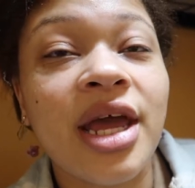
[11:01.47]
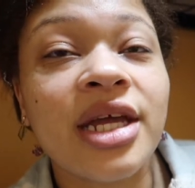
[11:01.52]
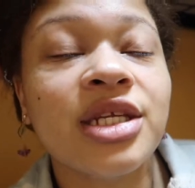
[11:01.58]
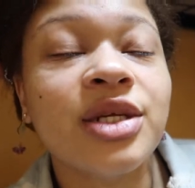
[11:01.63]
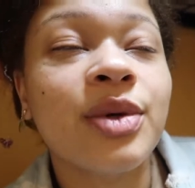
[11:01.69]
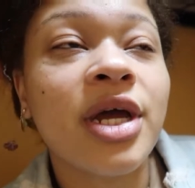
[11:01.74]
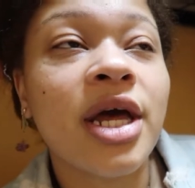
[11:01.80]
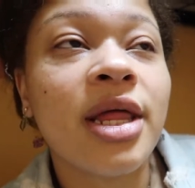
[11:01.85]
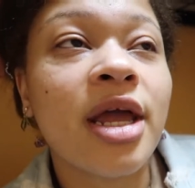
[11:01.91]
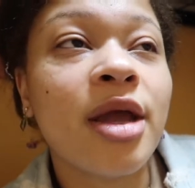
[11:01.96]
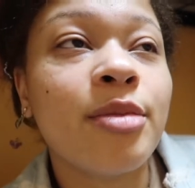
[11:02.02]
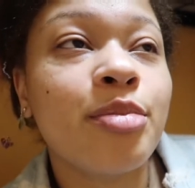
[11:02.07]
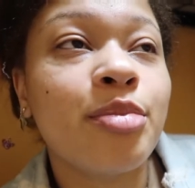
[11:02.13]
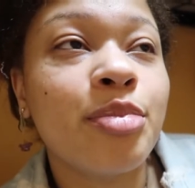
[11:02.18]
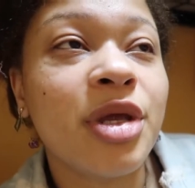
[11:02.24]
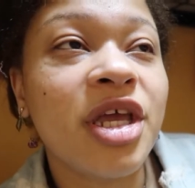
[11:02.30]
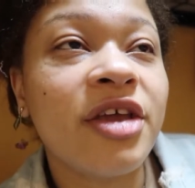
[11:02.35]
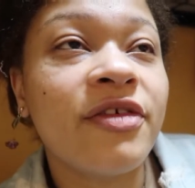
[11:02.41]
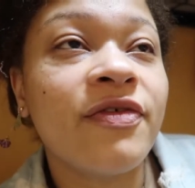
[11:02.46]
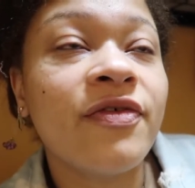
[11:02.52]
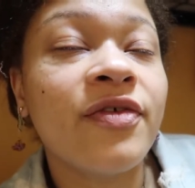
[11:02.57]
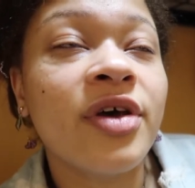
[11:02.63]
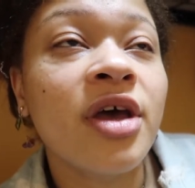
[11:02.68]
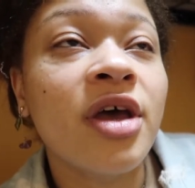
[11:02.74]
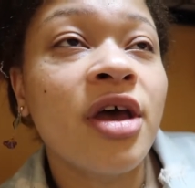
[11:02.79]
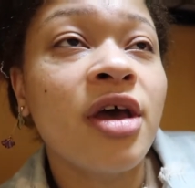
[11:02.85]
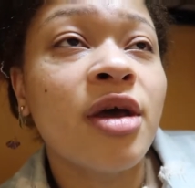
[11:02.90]
liked it. We got like
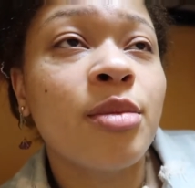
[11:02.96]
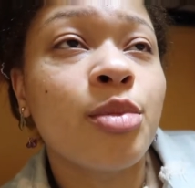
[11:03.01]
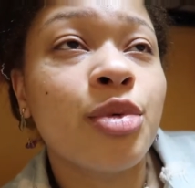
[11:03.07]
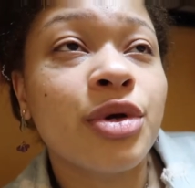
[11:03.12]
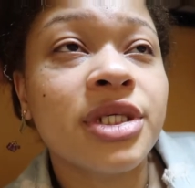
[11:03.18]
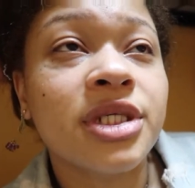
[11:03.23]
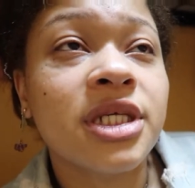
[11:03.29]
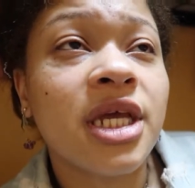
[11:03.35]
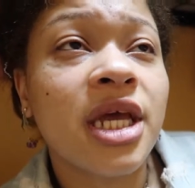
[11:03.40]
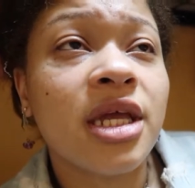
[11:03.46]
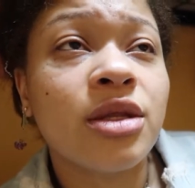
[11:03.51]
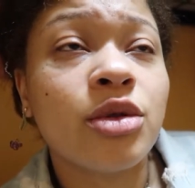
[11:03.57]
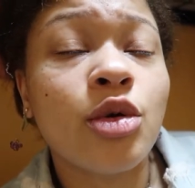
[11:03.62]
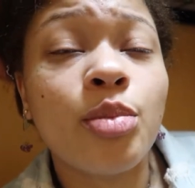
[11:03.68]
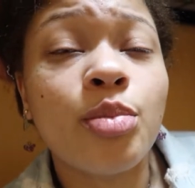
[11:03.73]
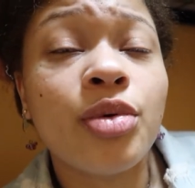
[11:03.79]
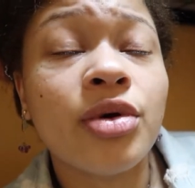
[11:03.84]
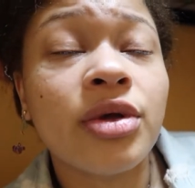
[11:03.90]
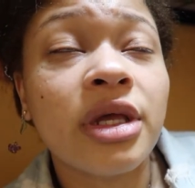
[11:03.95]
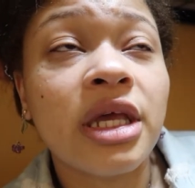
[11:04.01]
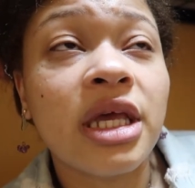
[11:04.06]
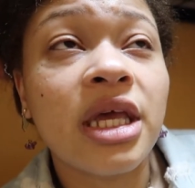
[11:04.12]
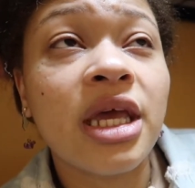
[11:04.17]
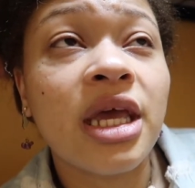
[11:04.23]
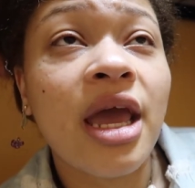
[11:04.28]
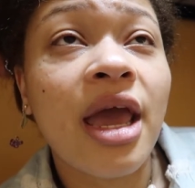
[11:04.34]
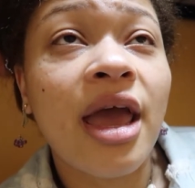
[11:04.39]
beef brisket,
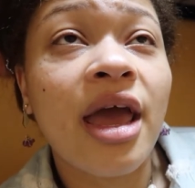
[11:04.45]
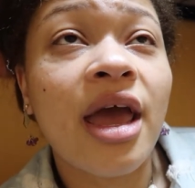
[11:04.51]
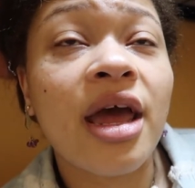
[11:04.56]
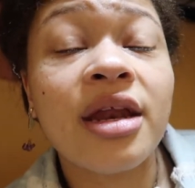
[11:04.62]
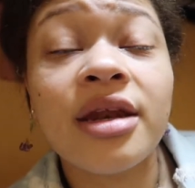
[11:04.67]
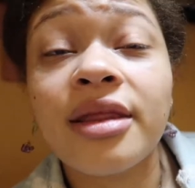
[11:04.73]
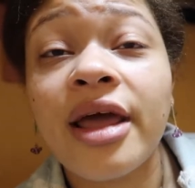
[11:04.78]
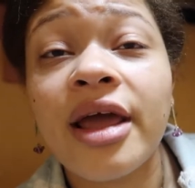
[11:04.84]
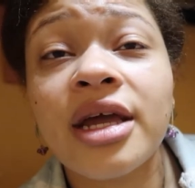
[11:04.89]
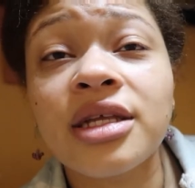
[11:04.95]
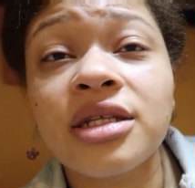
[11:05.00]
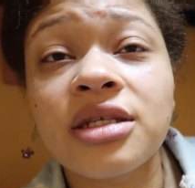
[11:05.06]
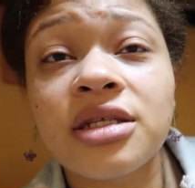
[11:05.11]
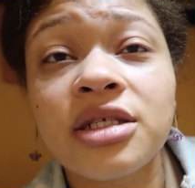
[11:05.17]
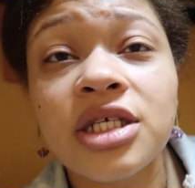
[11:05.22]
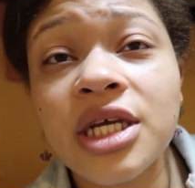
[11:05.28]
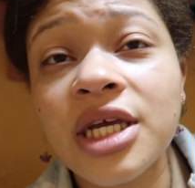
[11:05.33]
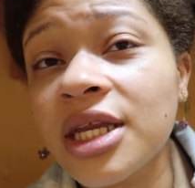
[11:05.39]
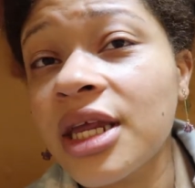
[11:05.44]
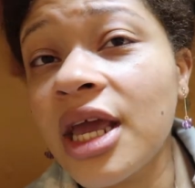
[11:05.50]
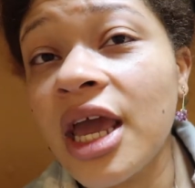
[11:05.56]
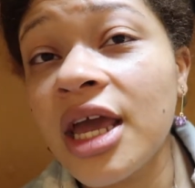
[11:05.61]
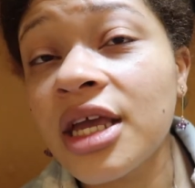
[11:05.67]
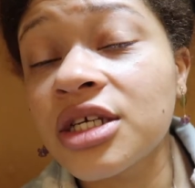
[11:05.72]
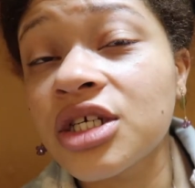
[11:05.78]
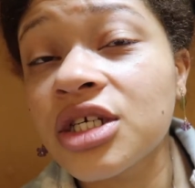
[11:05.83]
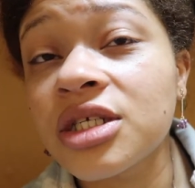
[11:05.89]
tteokbokki, and like chicken
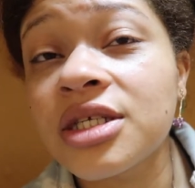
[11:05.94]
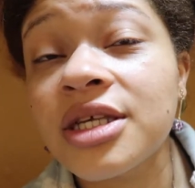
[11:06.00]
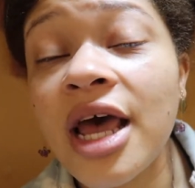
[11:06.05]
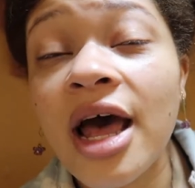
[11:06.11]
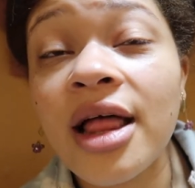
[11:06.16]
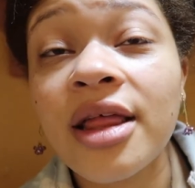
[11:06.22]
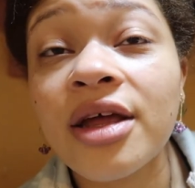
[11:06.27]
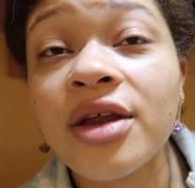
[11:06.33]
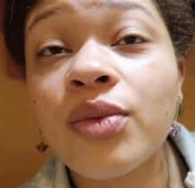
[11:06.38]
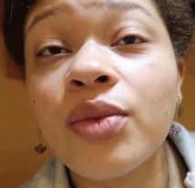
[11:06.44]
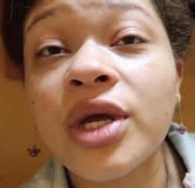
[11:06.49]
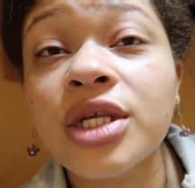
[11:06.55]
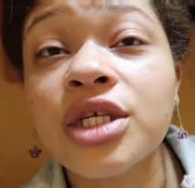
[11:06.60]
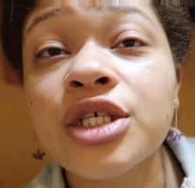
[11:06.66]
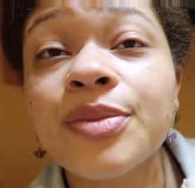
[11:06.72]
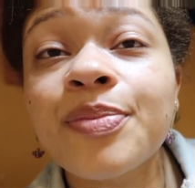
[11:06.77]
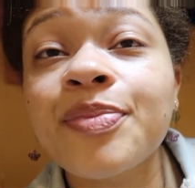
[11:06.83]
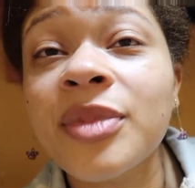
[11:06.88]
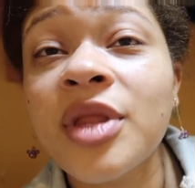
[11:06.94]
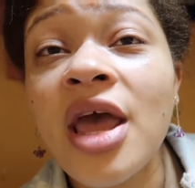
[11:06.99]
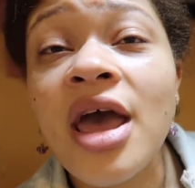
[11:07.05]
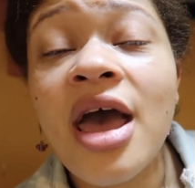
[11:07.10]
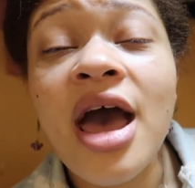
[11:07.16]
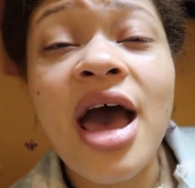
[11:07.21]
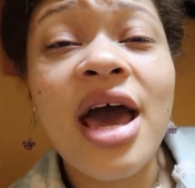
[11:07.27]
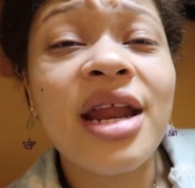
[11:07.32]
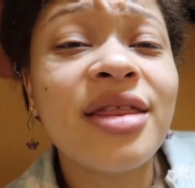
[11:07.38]
Cajun salad, which
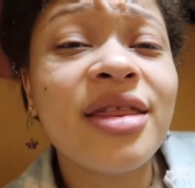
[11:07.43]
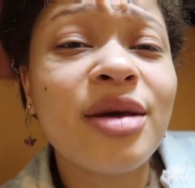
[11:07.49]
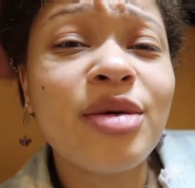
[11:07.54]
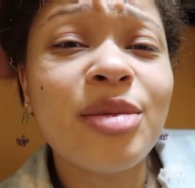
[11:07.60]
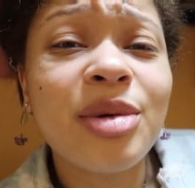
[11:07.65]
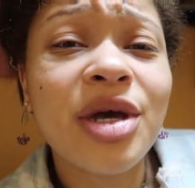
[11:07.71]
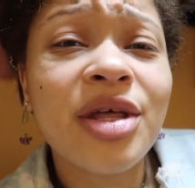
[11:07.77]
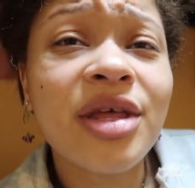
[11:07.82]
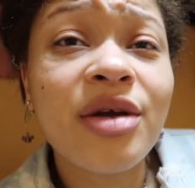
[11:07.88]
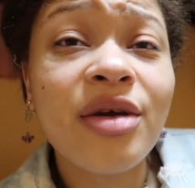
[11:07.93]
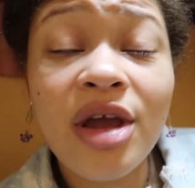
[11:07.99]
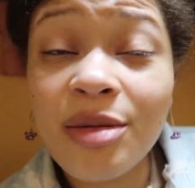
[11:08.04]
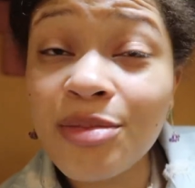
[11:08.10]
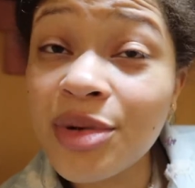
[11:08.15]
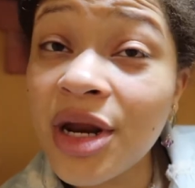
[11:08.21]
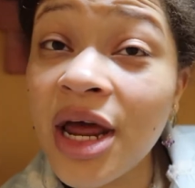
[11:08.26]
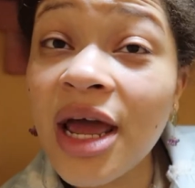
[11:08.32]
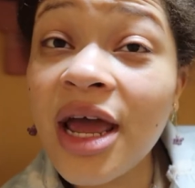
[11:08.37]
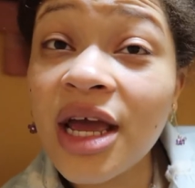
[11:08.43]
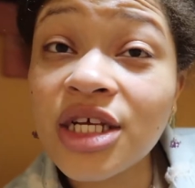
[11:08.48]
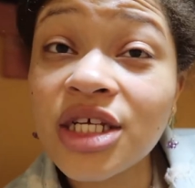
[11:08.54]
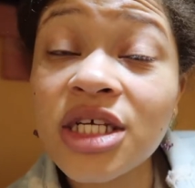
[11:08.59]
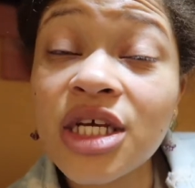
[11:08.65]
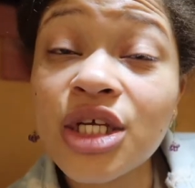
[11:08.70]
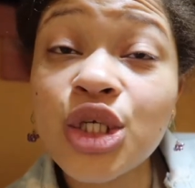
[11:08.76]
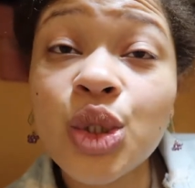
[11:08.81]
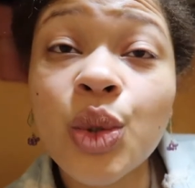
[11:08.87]
I didn't think would be all that great, but I
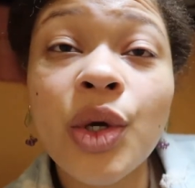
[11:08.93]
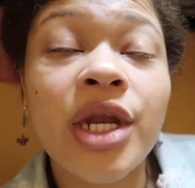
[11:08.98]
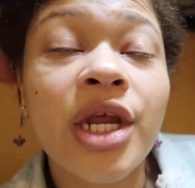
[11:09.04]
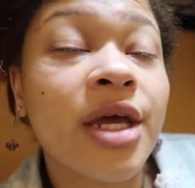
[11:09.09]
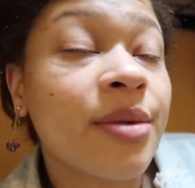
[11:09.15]
actually enjoyed